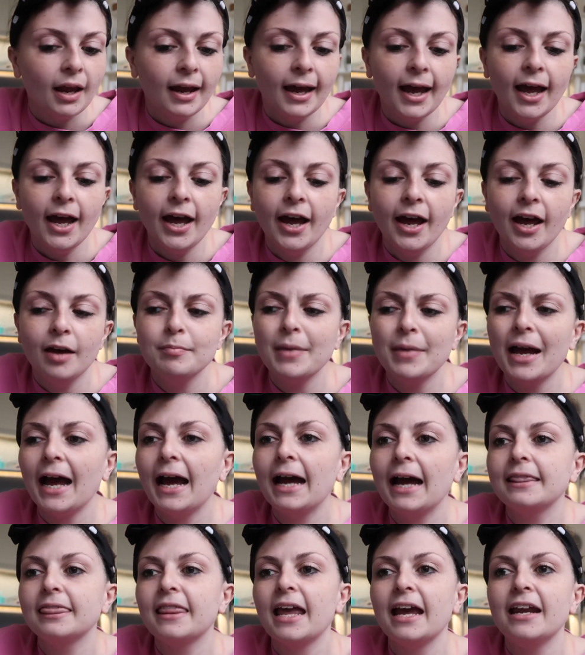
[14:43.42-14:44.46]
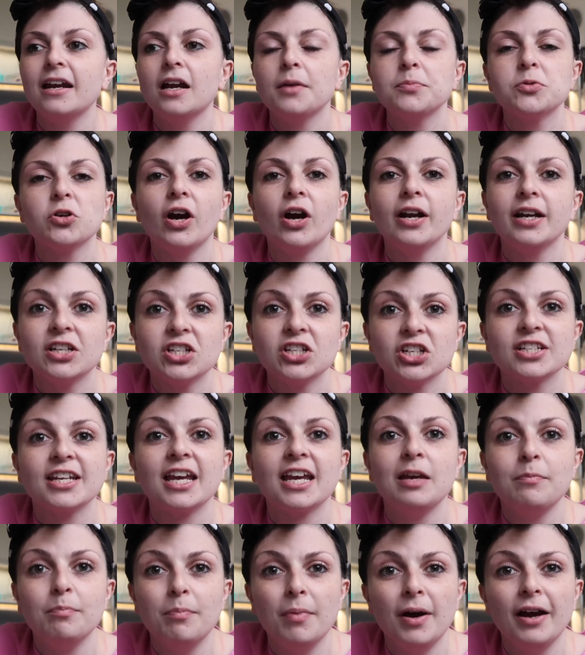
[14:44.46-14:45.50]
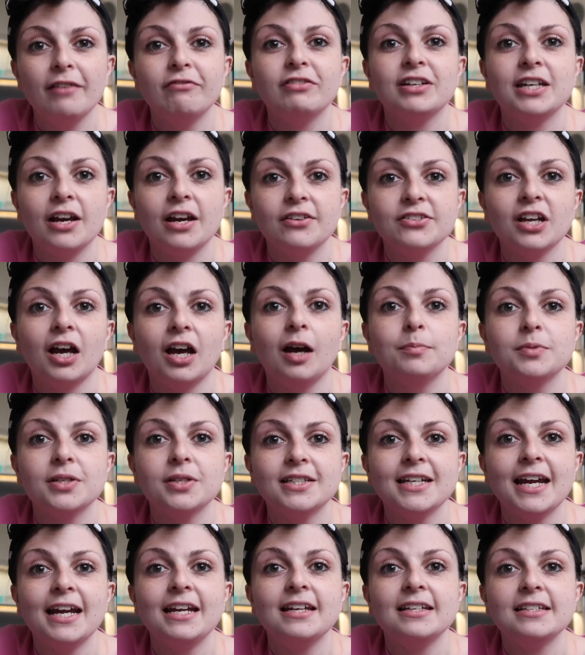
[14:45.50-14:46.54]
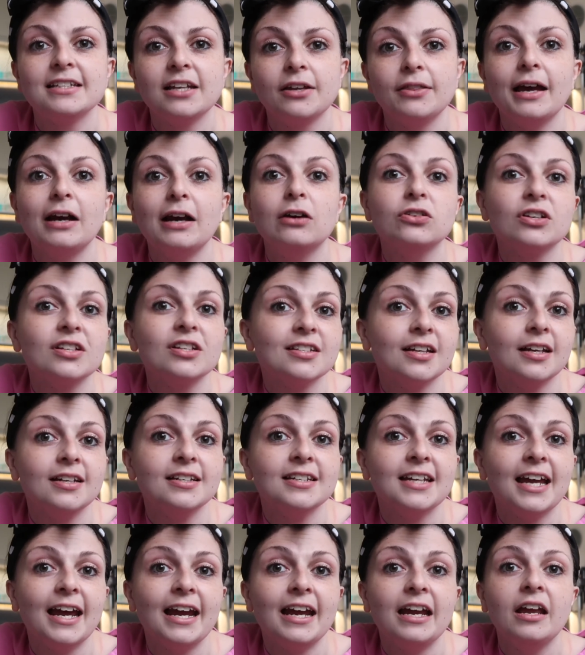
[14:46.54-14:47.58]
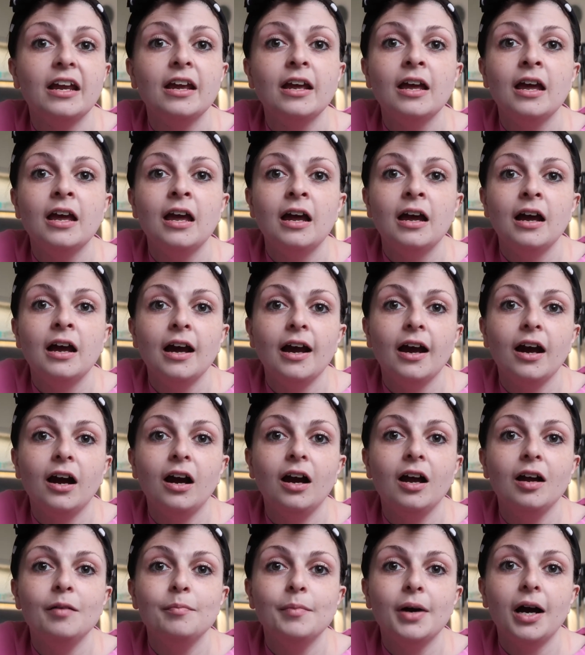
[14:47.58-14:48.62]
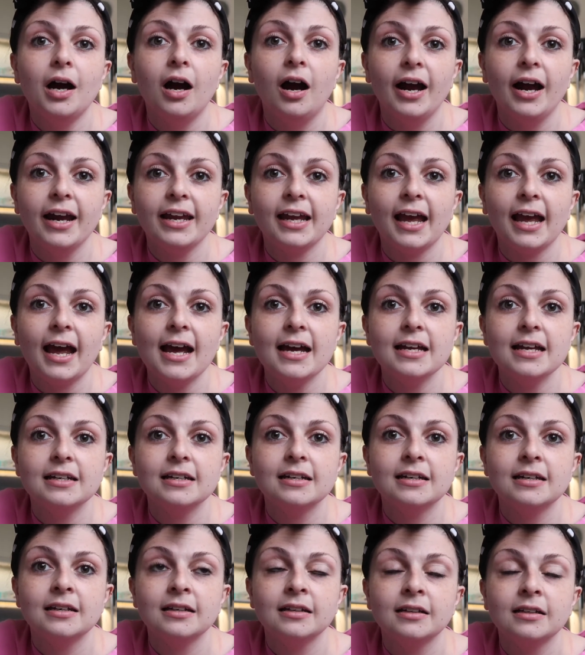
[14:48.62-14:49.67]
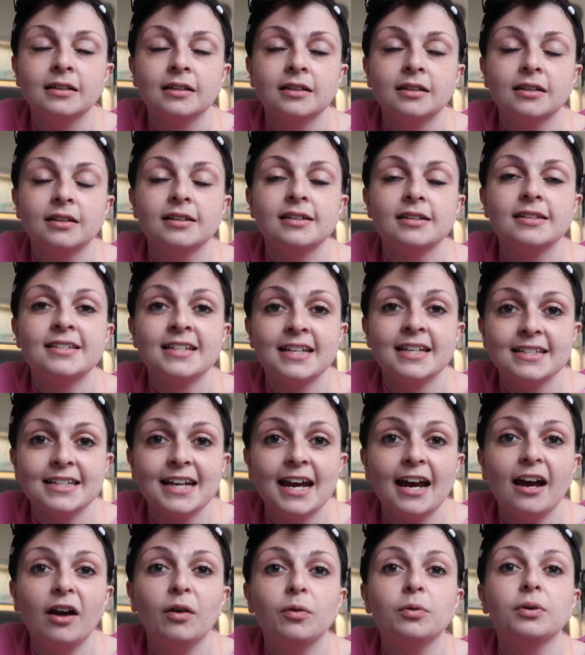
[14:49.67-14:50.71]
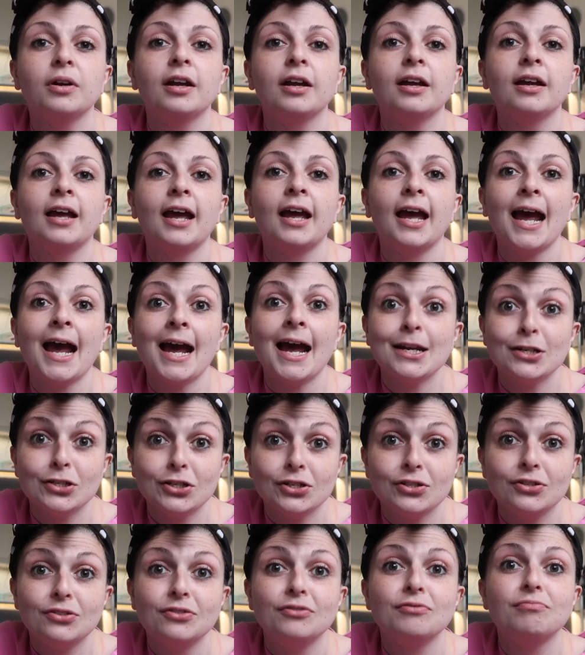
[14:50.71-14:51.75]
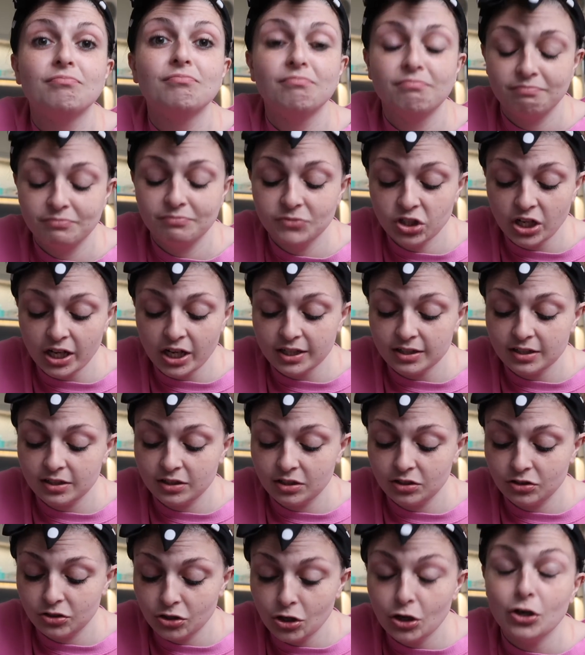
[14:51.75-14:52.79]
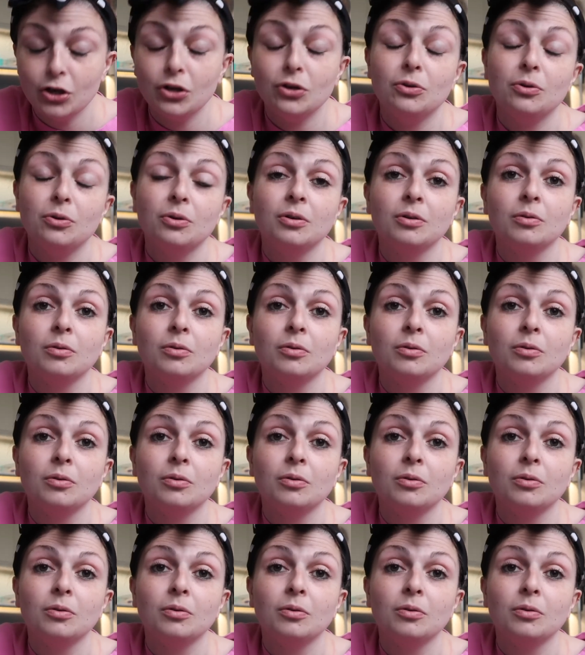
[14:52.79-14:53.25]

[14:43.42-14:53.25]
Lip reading: And then I'm trying to just keep my videos up to date so that on a Sunday I can sit down and just do